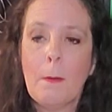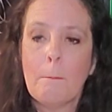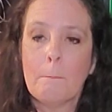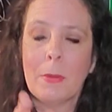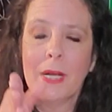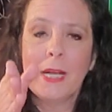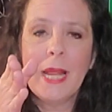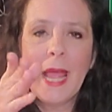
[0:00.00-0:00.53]

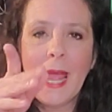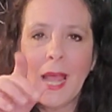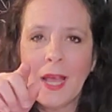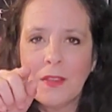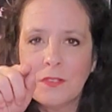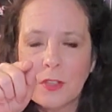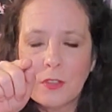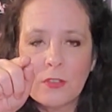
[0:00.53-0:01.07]
But it
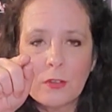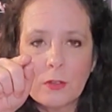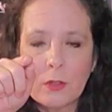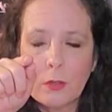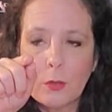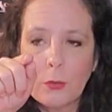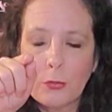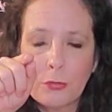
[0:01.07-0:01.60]
had this
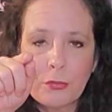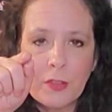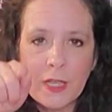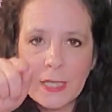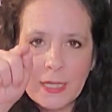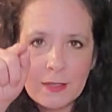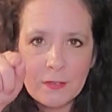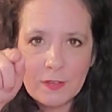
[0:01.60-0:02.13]
little
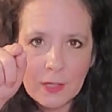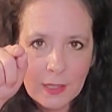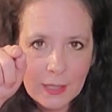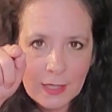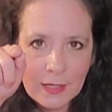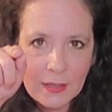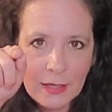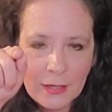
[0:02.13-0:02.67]
thingy thing
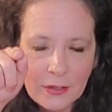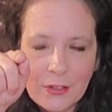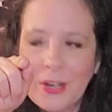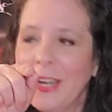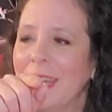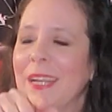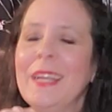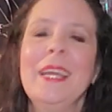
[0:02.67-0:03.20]
in there,
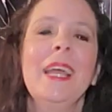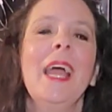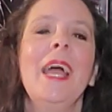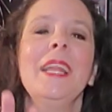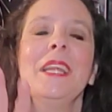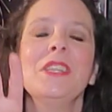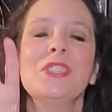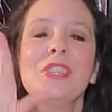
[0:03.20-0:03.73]

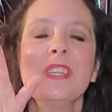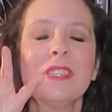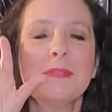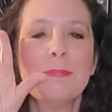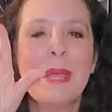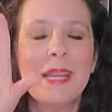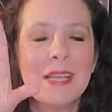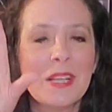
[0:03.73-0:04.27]
and it just
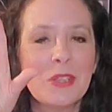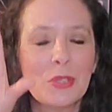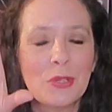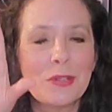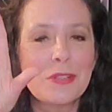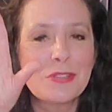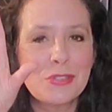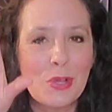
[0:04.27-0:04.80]
made it
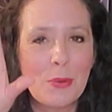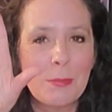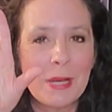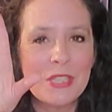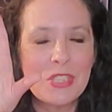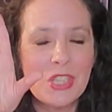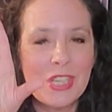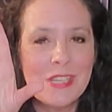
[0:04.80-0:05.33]
look so
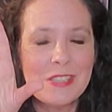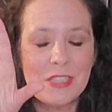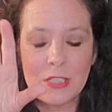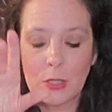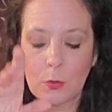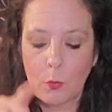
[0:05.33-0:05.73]
much easier.